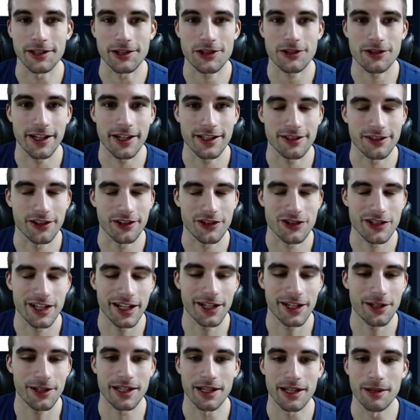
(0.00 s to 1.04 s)
strikes on their
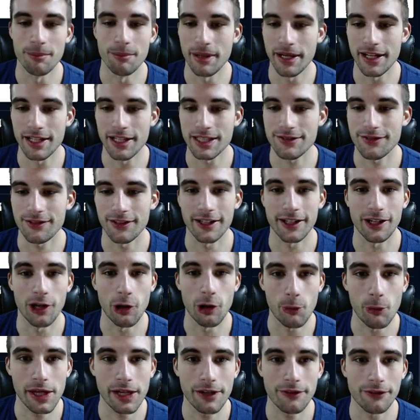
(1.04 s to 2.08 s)
channels and bans for like a
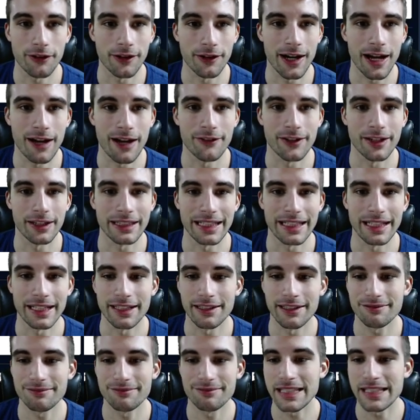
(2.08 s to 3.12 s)
week for having like